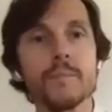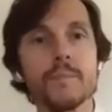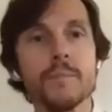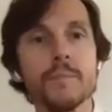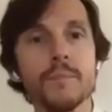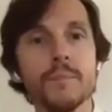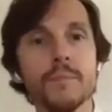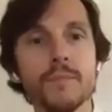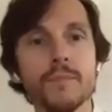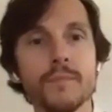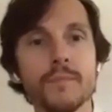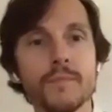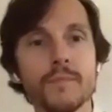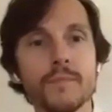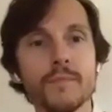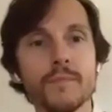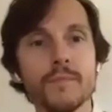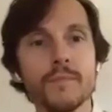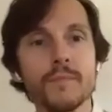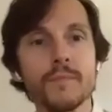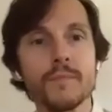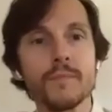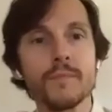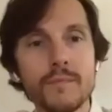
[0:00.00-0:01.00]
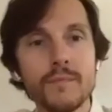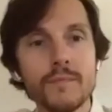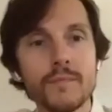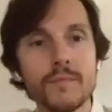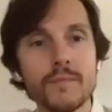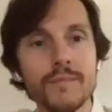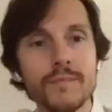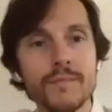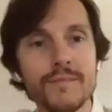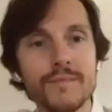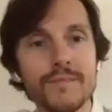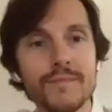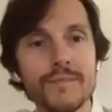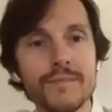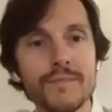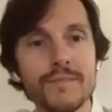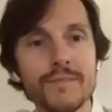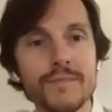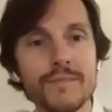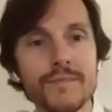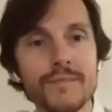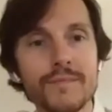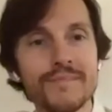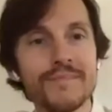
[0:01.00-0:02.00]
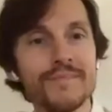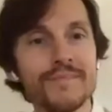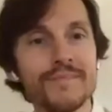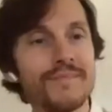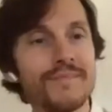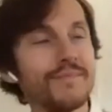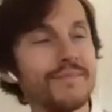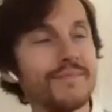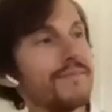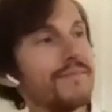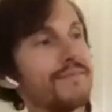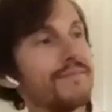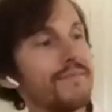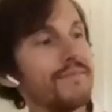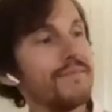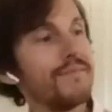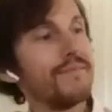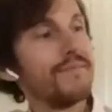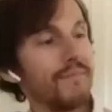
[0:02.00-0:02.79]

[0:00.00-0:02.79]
(silence)